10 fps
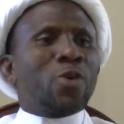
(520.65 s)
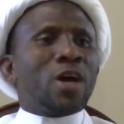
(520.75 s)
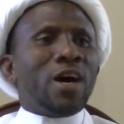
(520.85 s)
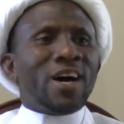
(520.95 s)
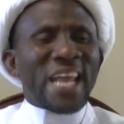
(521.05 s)

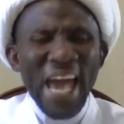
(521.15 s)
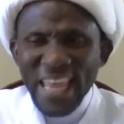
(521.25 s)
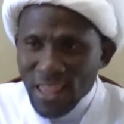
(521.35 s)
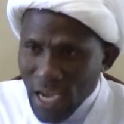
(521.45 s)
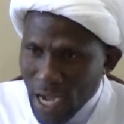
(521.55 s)
Quran
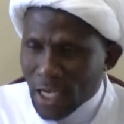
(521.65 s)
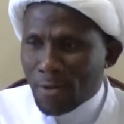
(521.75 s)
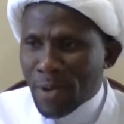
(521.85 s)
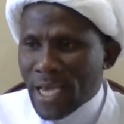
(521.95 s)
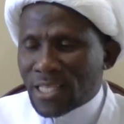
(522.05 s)
and the
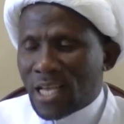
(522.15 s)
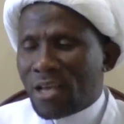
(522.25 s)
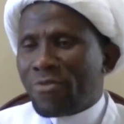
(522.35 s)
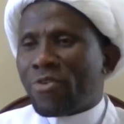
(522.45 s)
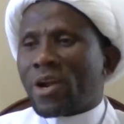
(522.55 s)
Ahlul Bayt
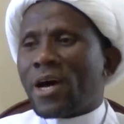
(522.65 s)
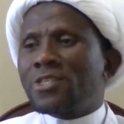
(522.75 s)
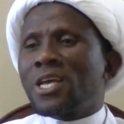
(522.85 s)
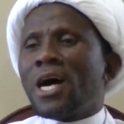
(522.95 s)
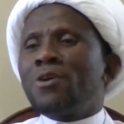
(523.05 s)
for
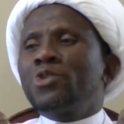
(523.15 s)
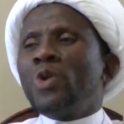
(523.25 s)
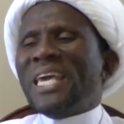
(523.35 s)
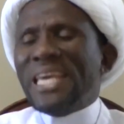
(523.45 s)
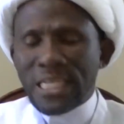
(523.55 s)
us how
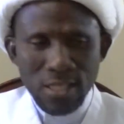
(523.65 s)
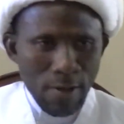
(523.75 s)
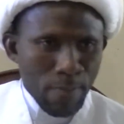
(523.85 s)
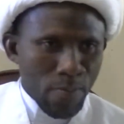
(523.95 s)
to eat.